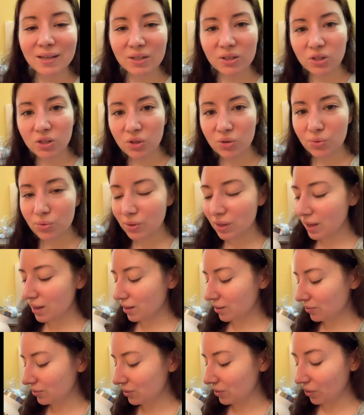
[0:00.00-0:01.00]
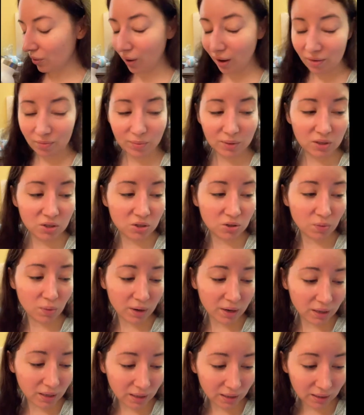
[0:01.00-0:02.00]
New life, you know. I've been
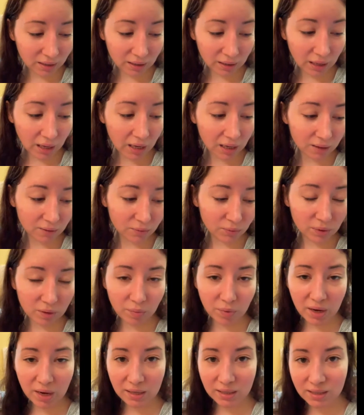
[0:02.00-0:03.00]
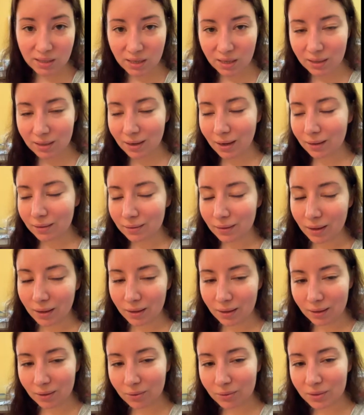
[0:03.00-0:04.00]
swearing a lot with Beyonce. Not a
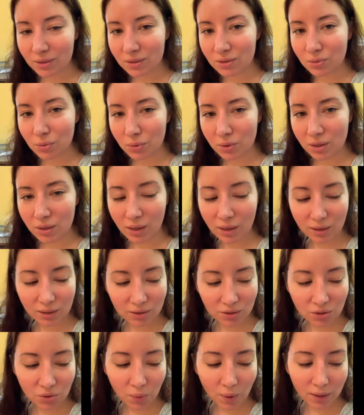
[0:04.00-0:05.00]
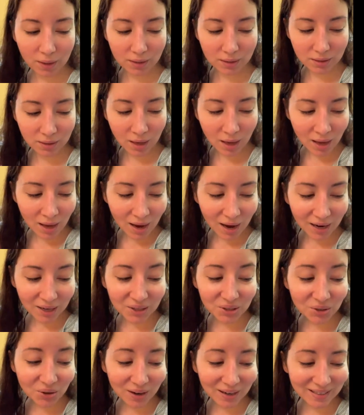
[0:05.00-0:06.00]
lot. I only swore like twice. I
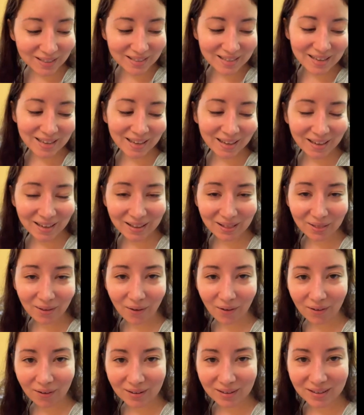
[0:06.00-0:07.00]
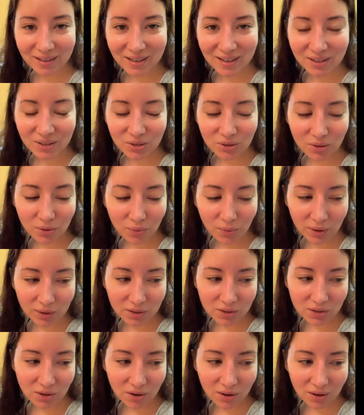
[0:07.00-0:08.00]
tried singing along to the
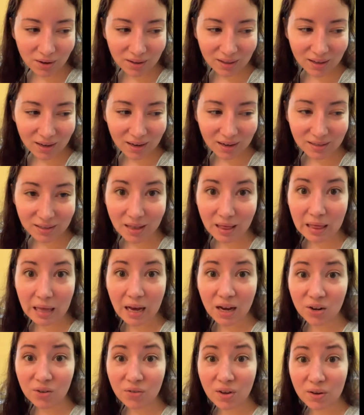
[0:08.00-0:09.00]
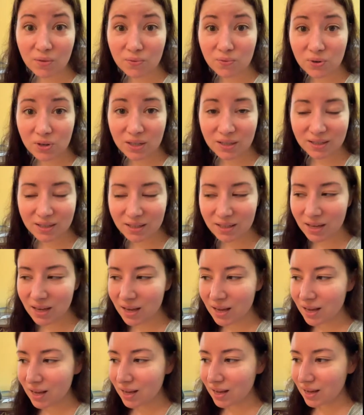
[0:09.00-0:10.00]
one song that has a lot of F words,
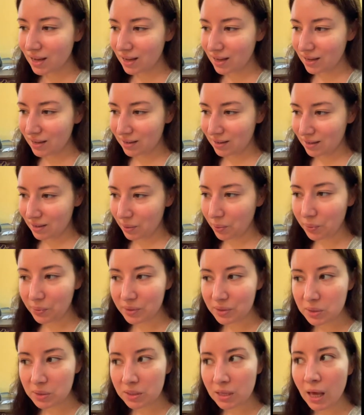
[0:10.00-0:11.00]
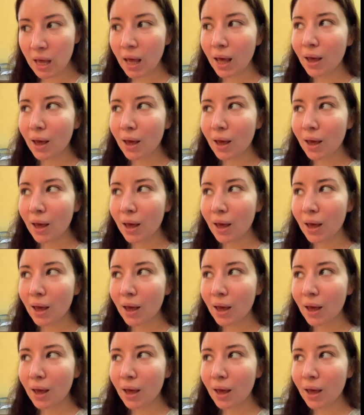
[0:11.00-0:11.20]
and it was